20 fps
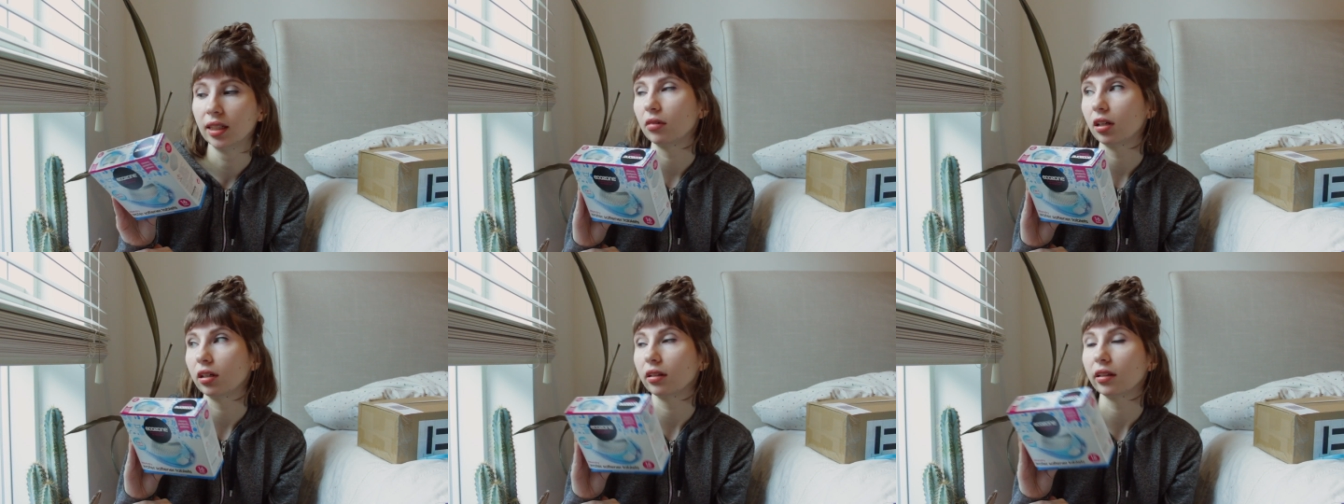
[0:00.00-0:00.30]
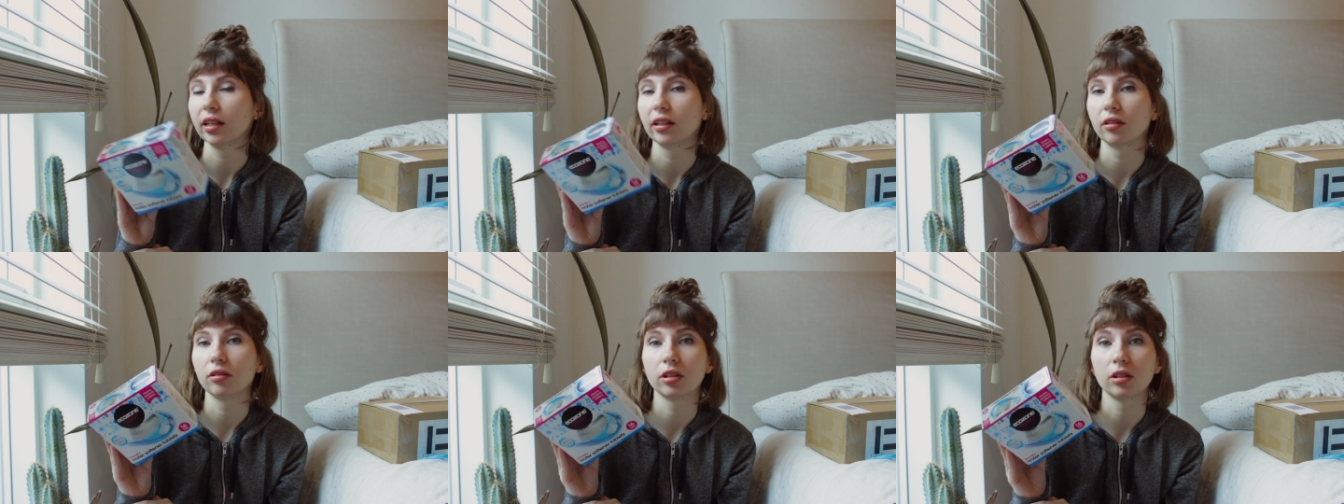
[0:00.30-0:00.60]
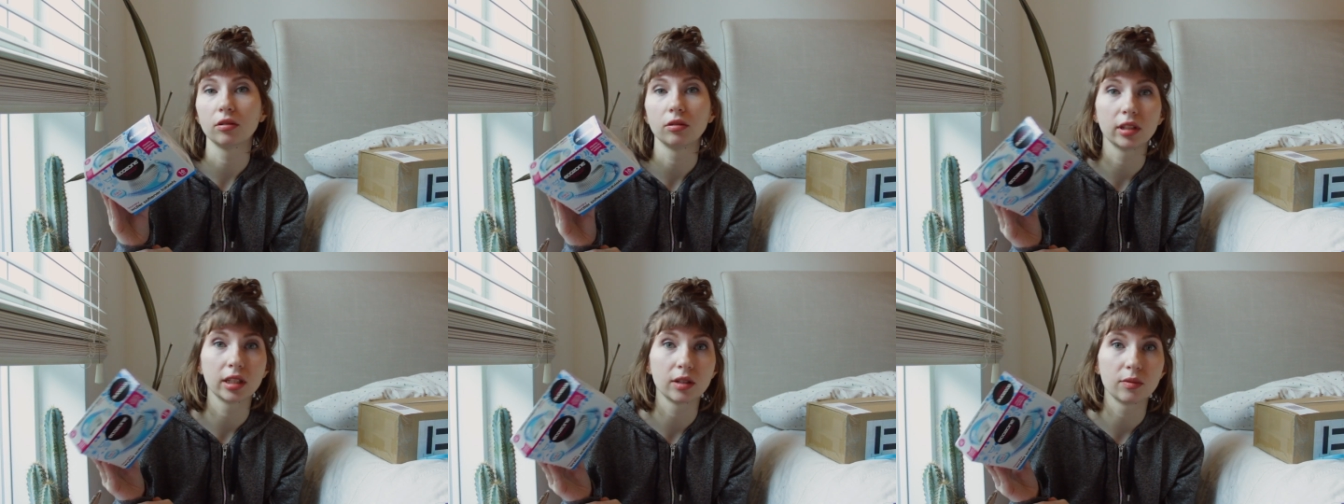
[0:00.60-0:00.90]
Our
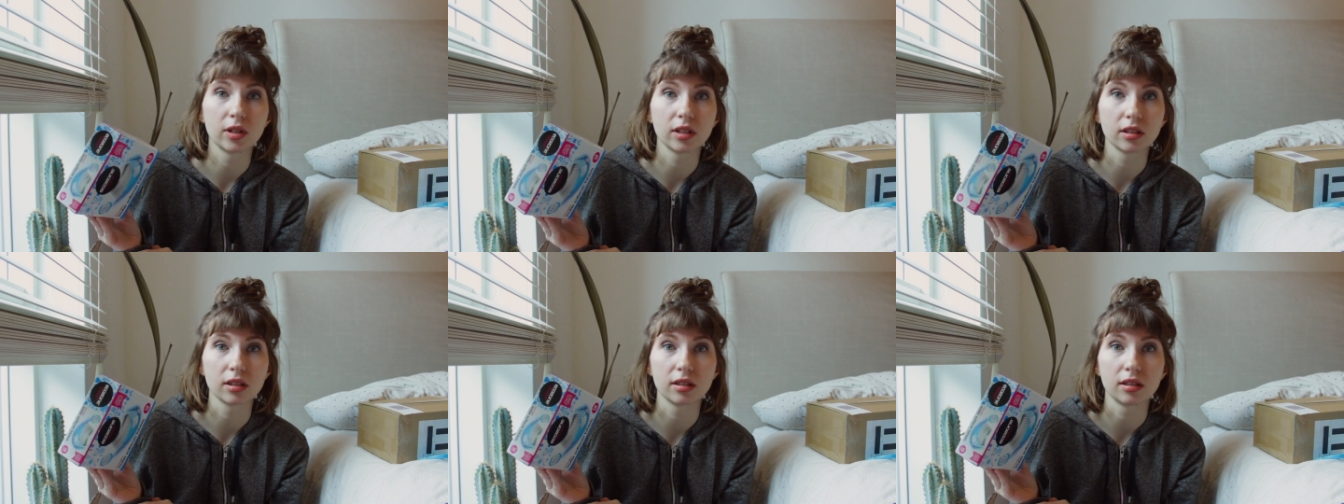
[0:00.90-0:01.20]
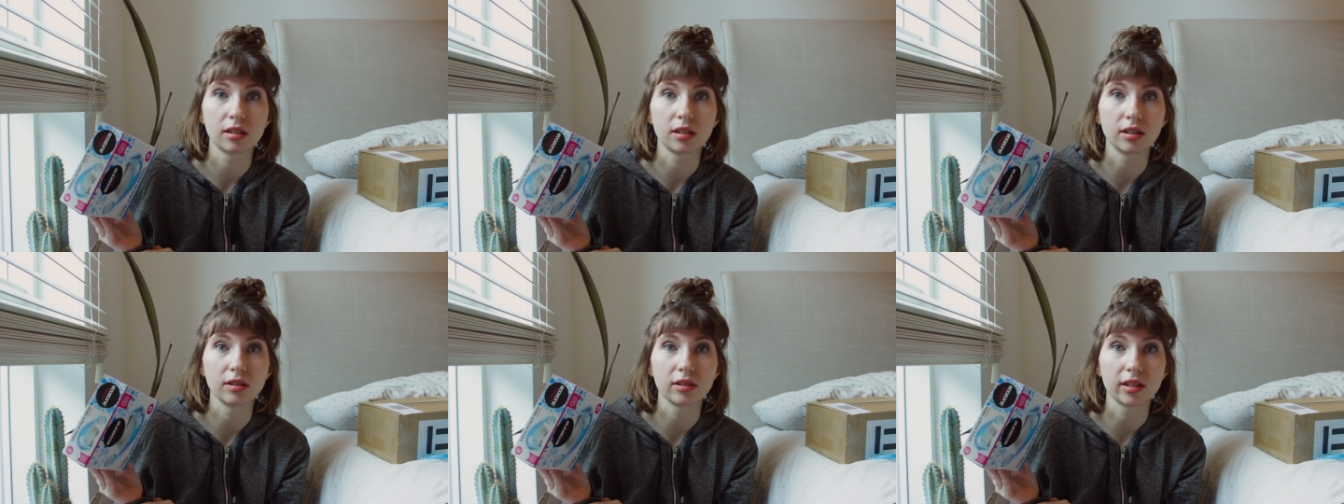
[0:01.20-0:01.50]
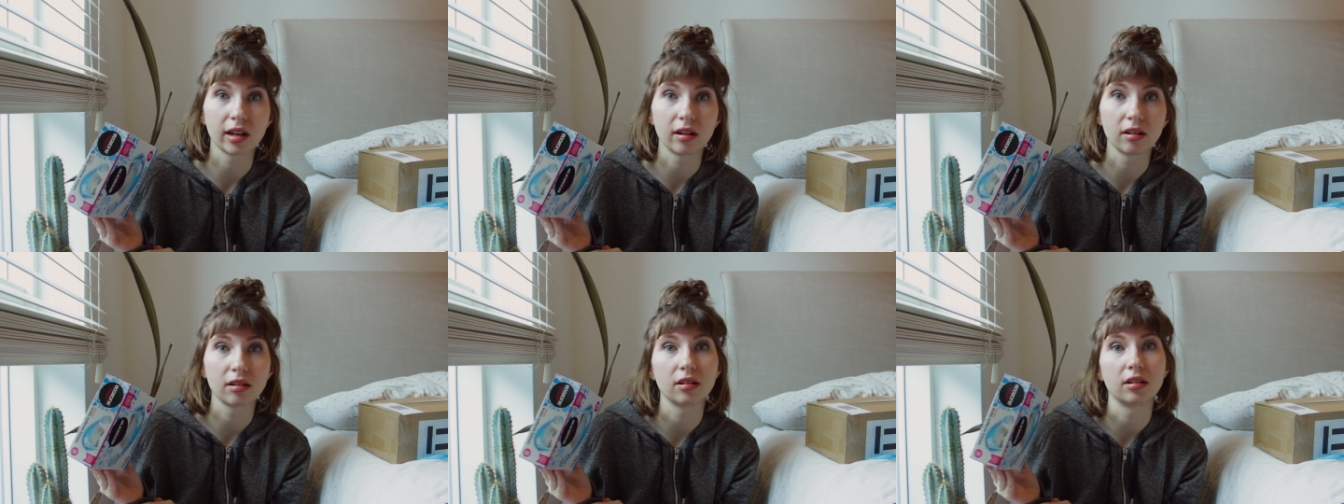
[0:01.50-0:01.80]
landlord really wants us to use
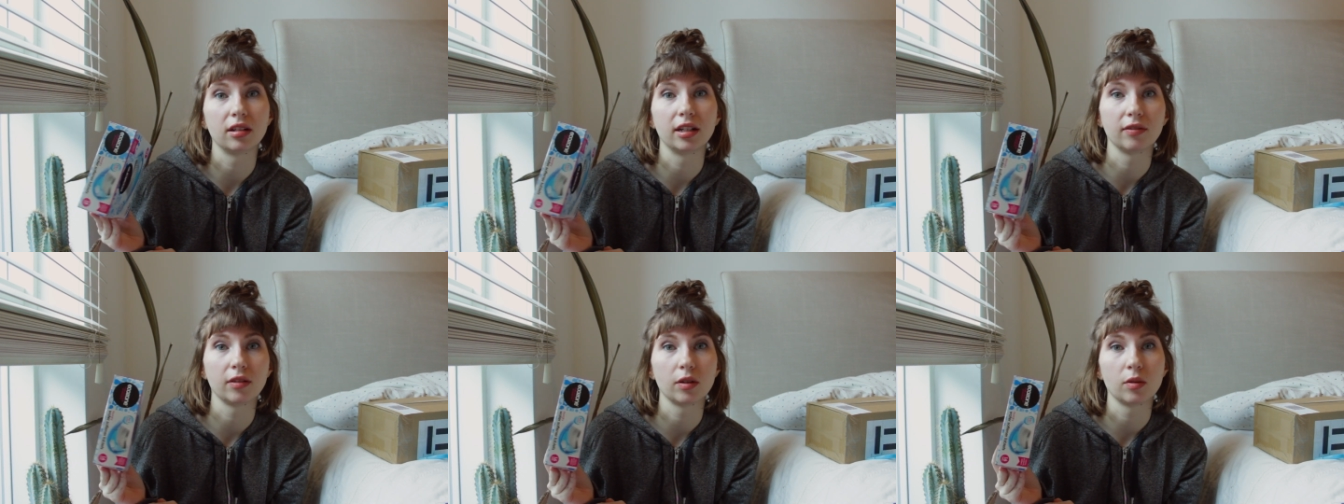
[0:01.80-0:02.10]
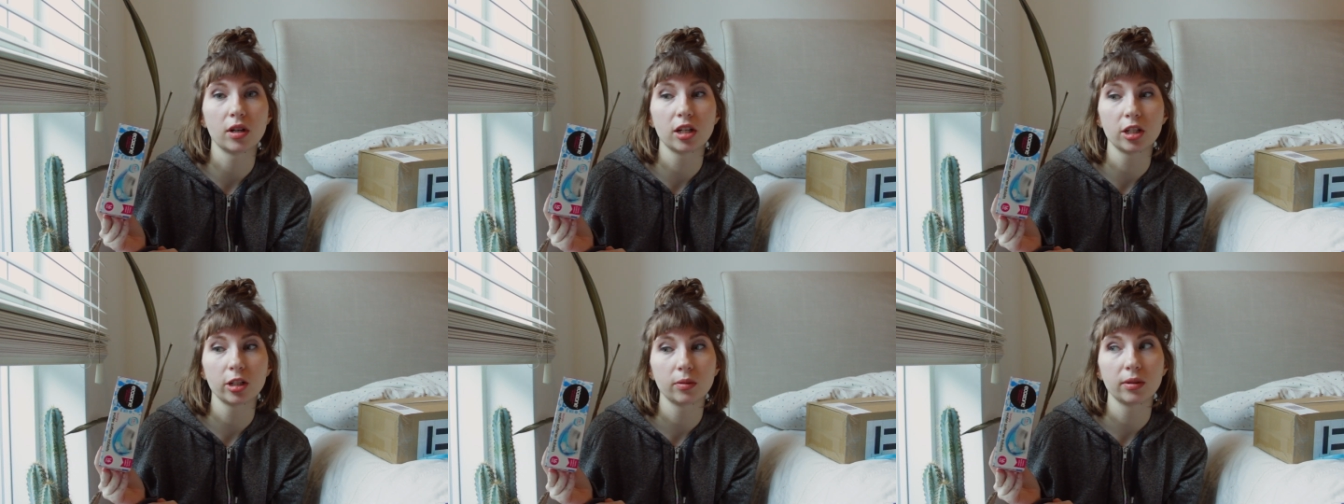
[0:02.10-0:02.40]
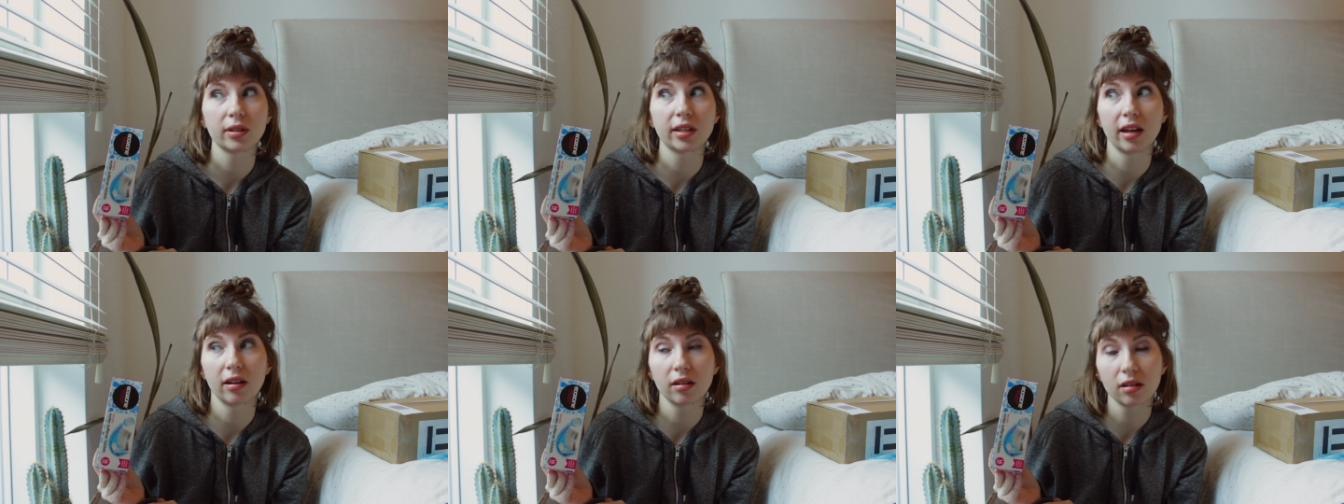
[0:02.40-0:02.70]
Calgon in every wash,
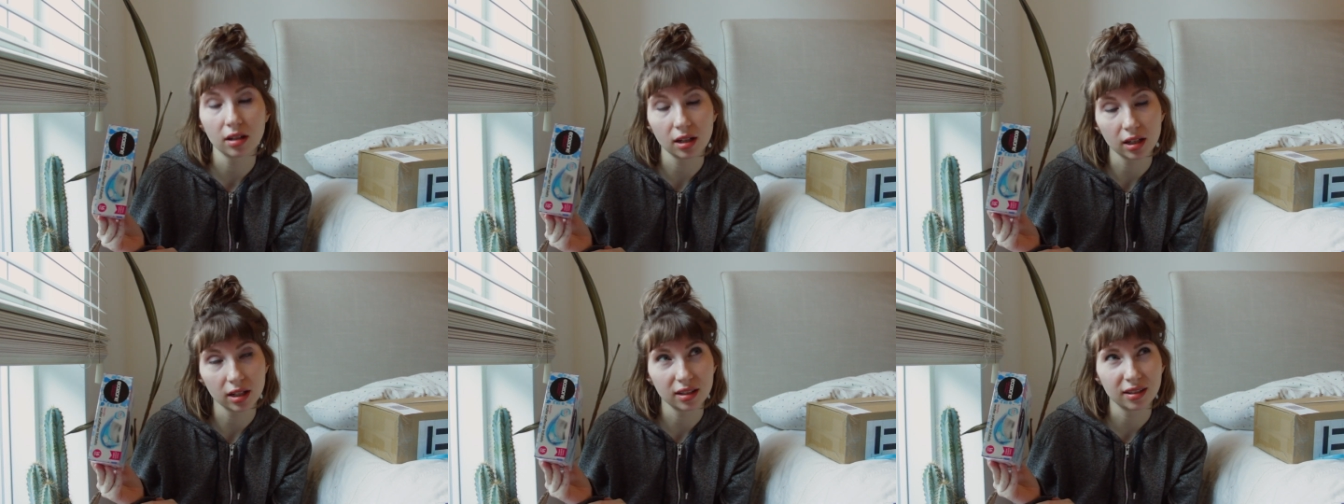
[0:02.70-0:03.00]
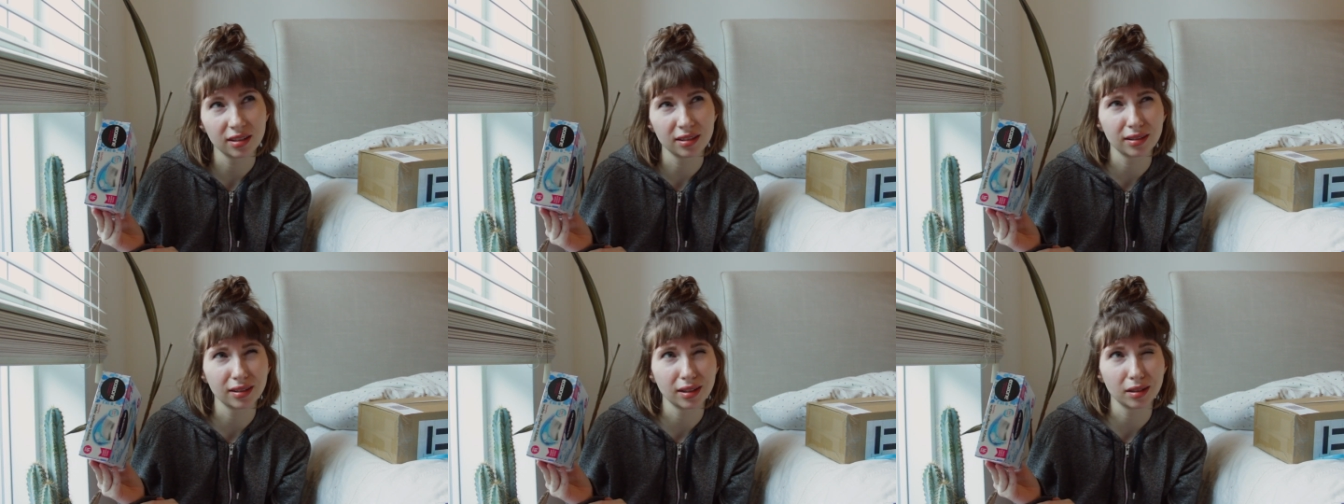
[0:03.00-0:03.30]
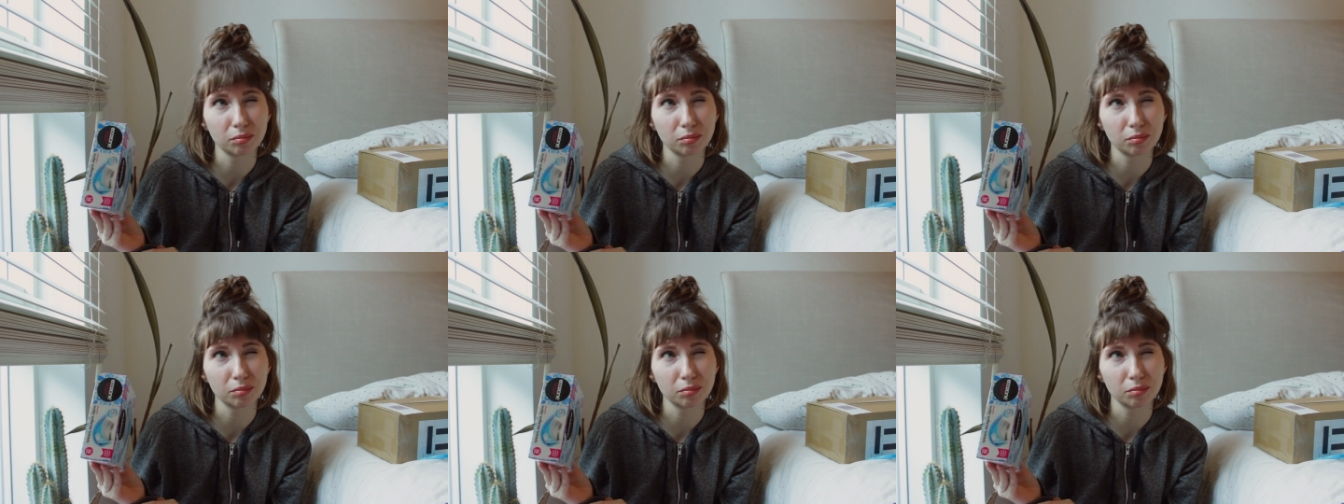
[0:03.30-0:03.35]
but Calgon,